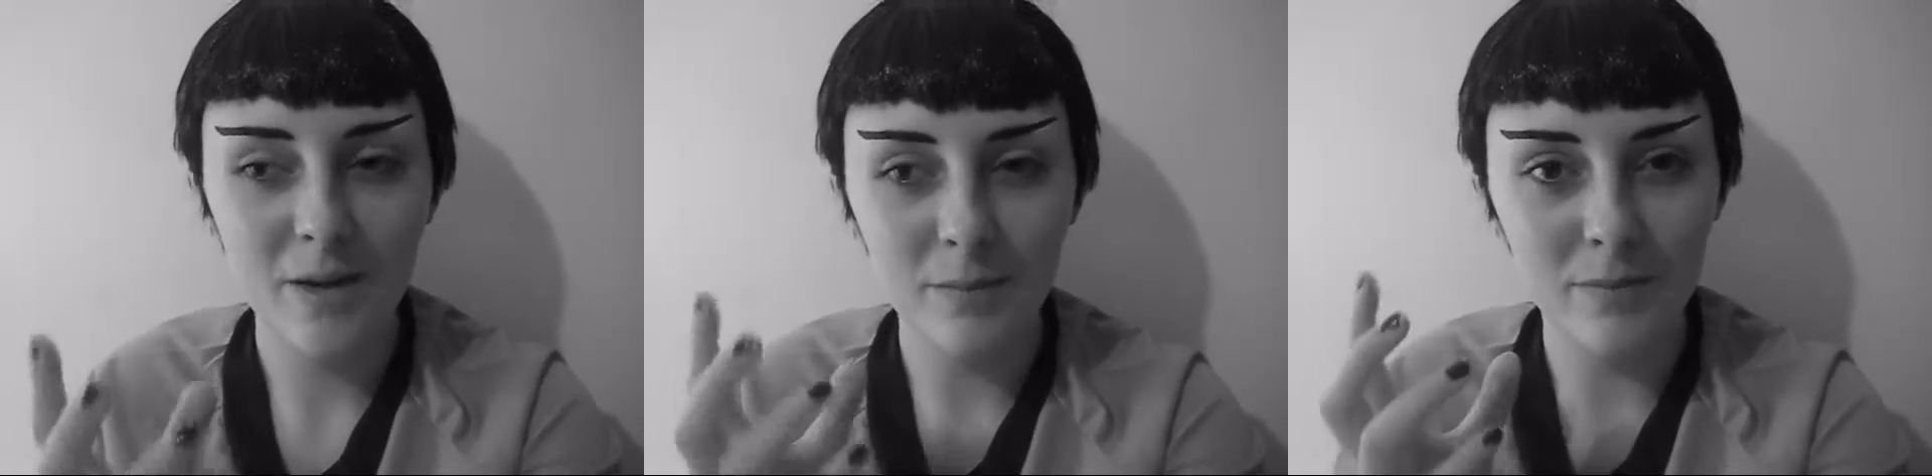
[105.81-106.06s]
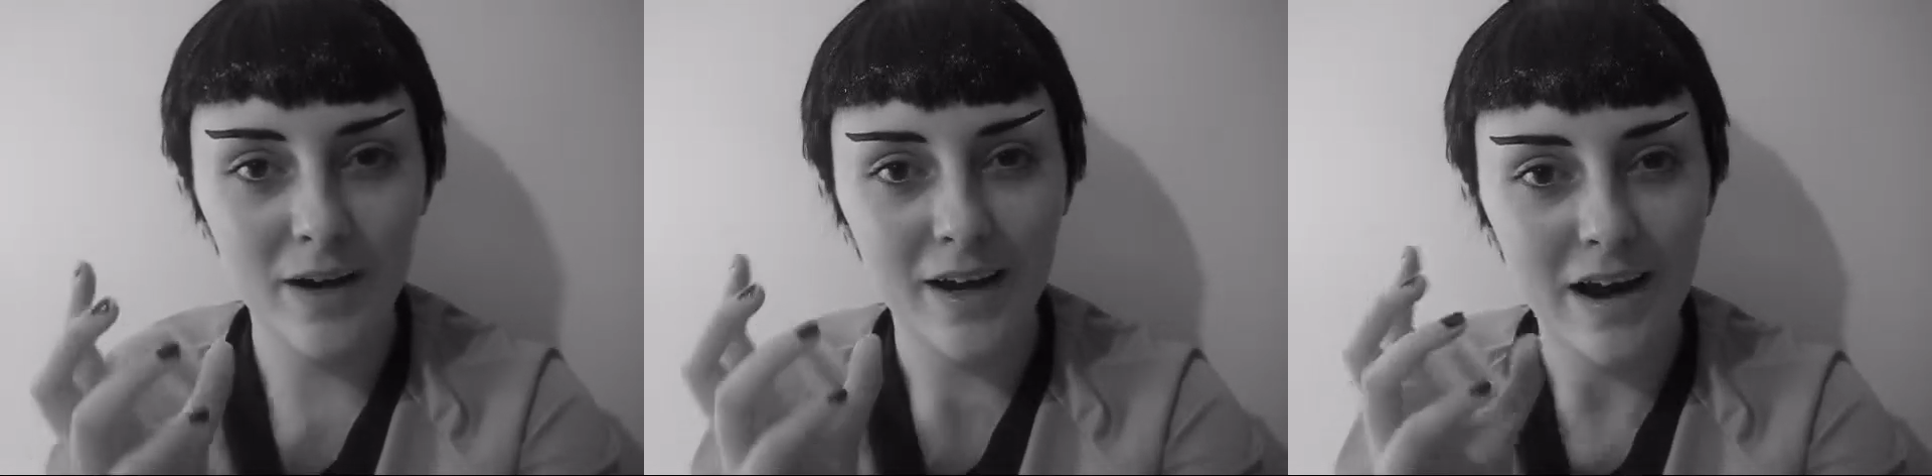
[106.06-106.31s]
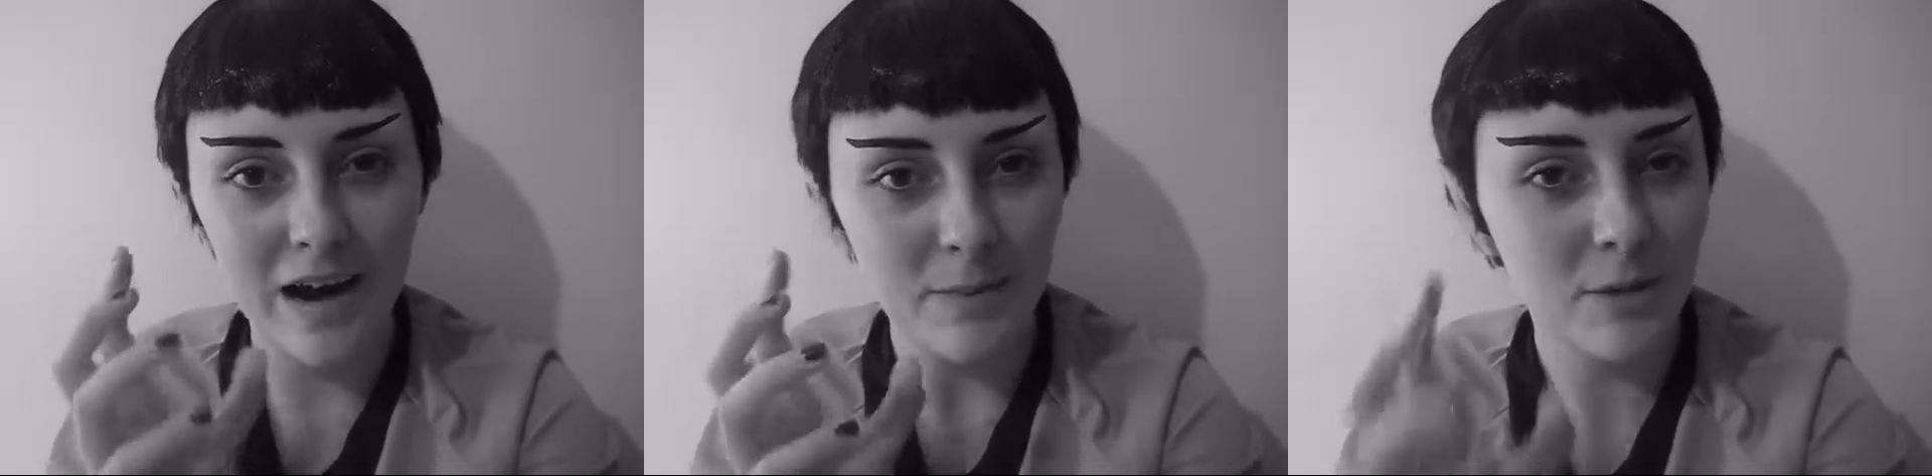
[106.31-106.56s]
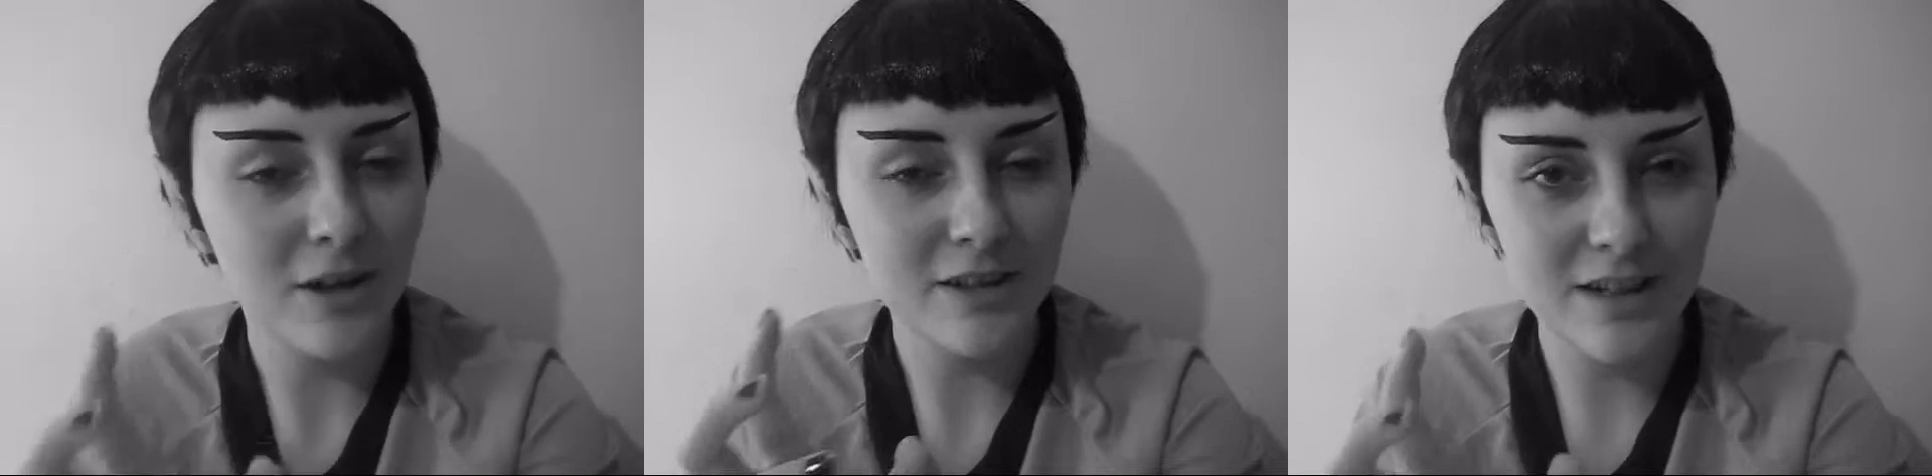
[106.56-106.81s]
my
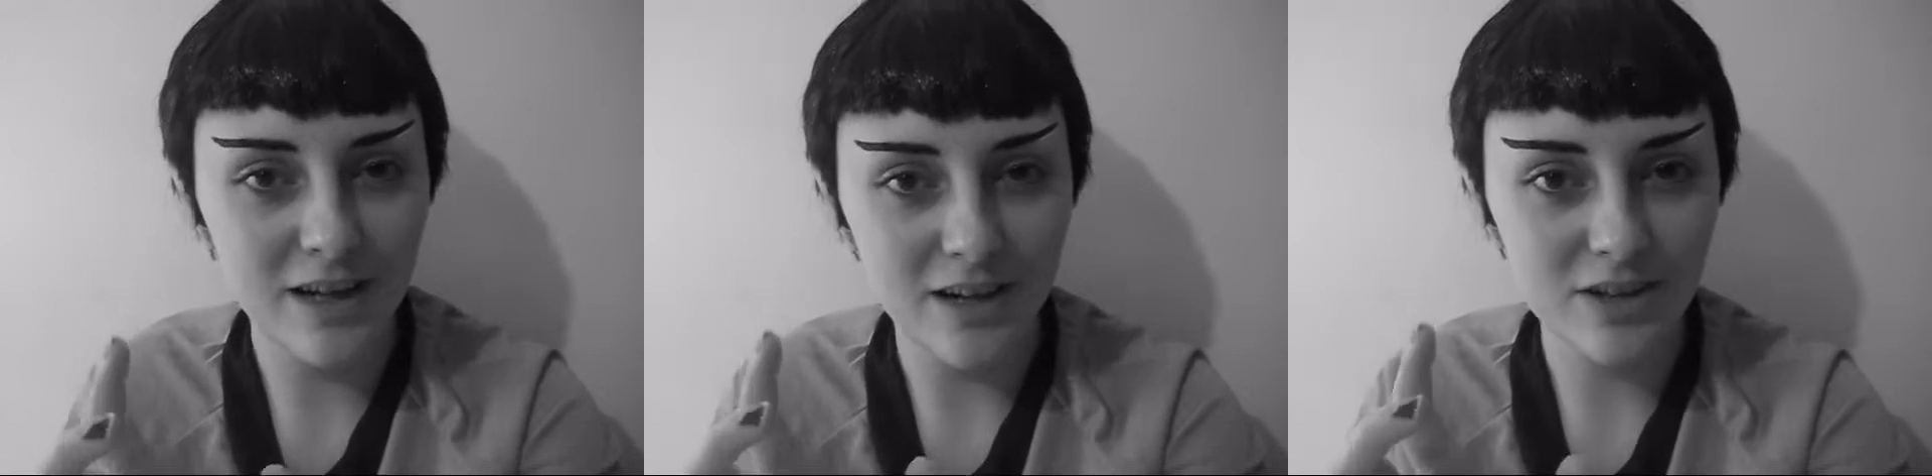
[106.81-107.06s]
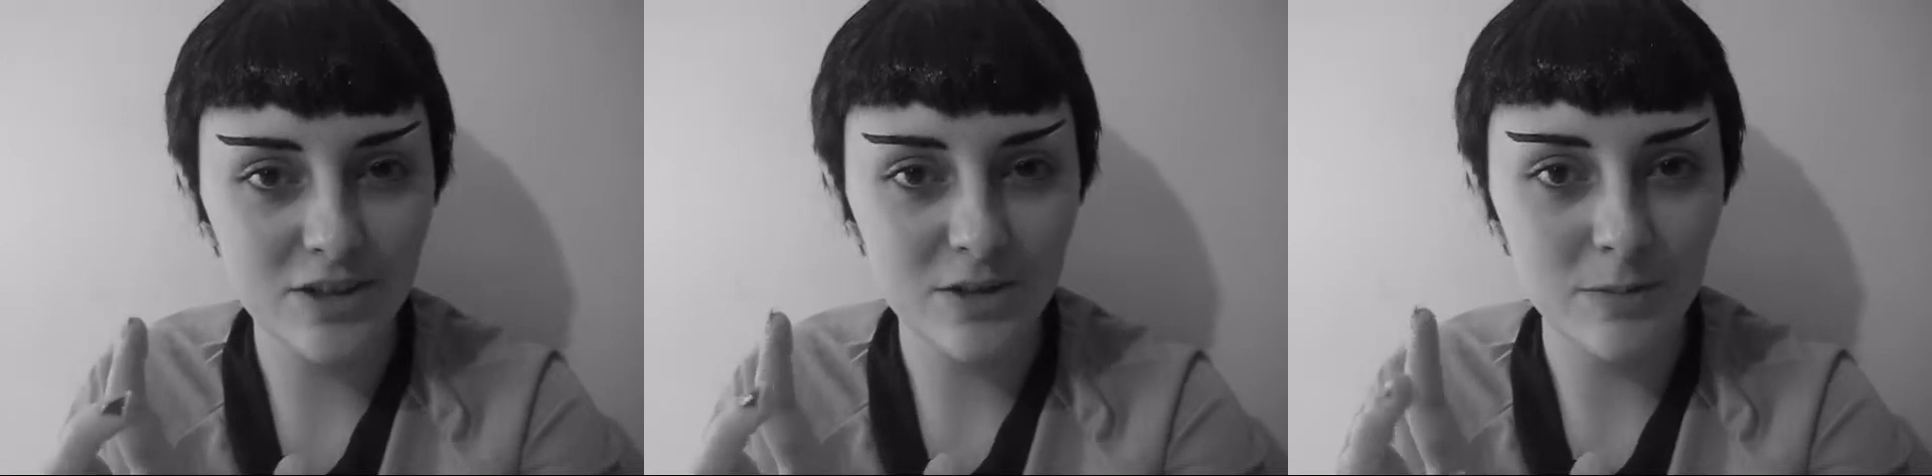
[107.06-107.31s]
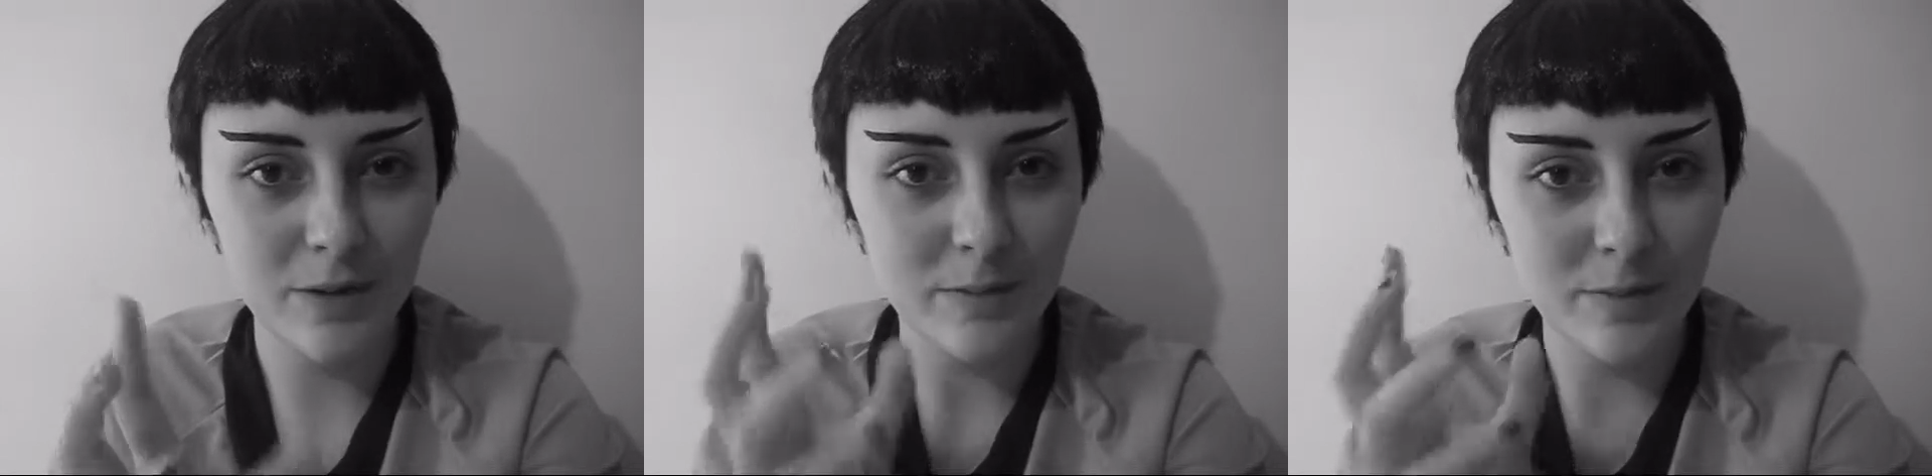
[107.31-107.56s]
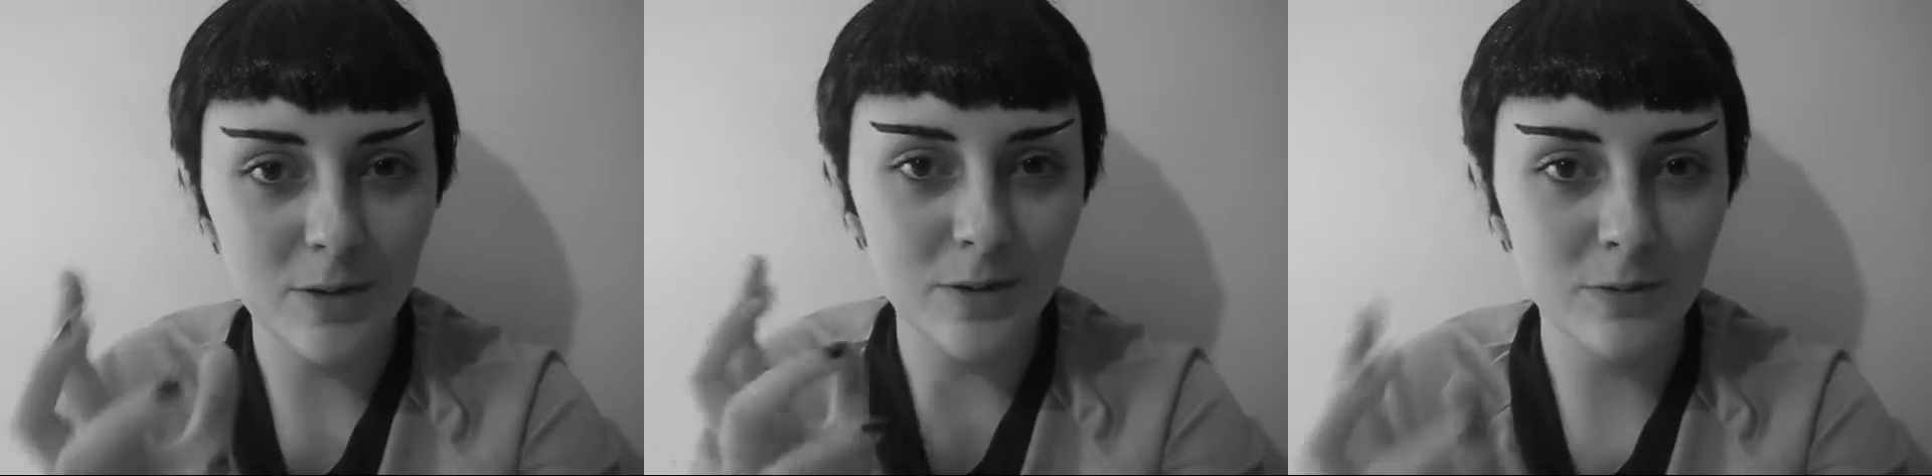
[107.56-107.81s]
iPod Touch, my
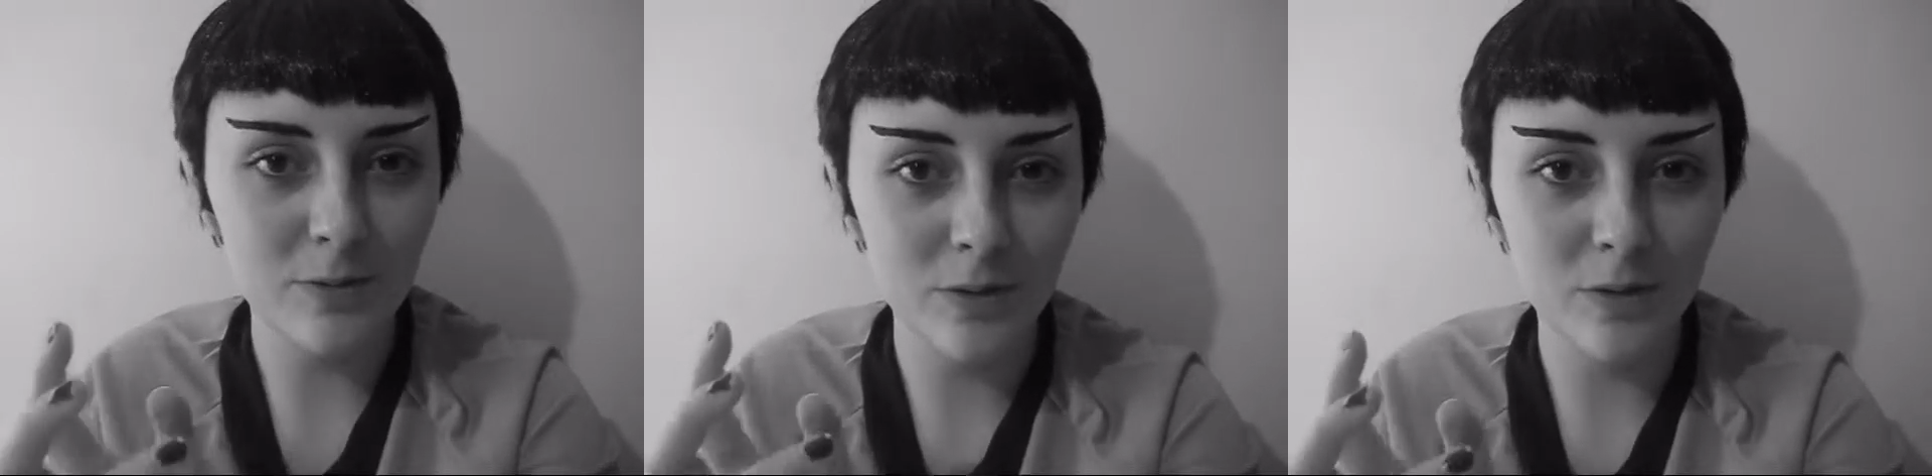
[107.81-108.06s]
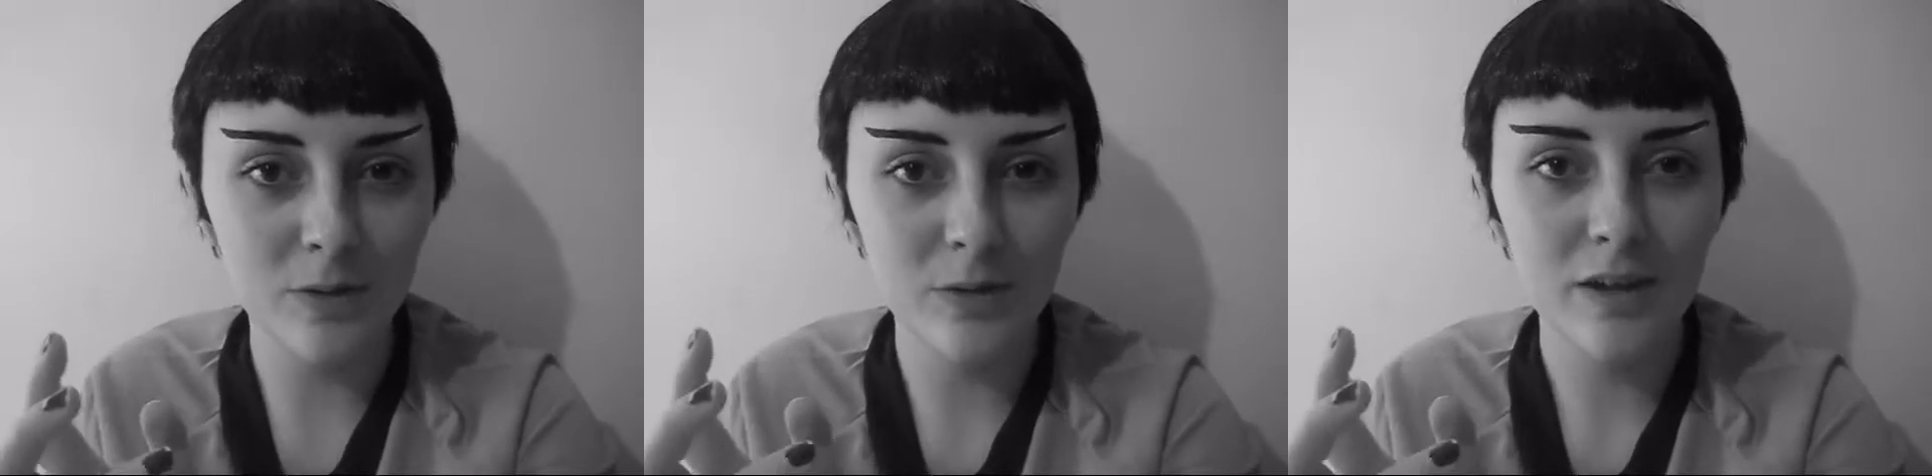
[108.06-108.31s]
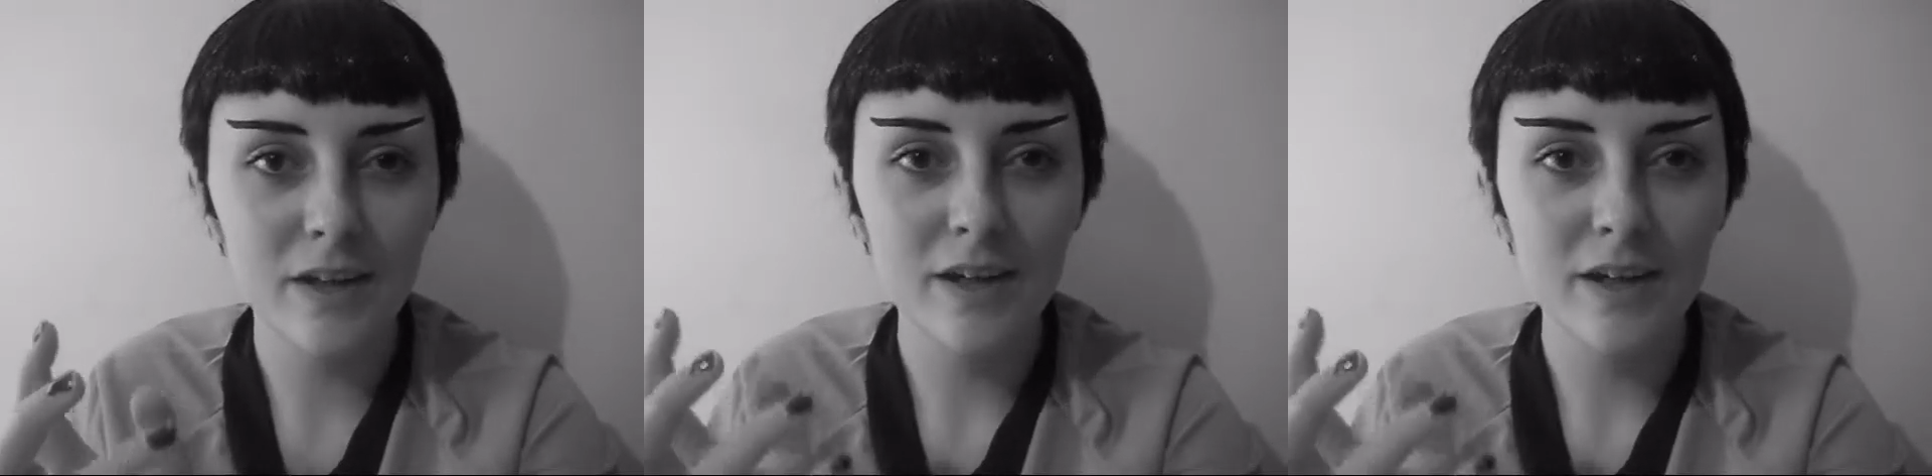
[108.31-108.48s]
beautiful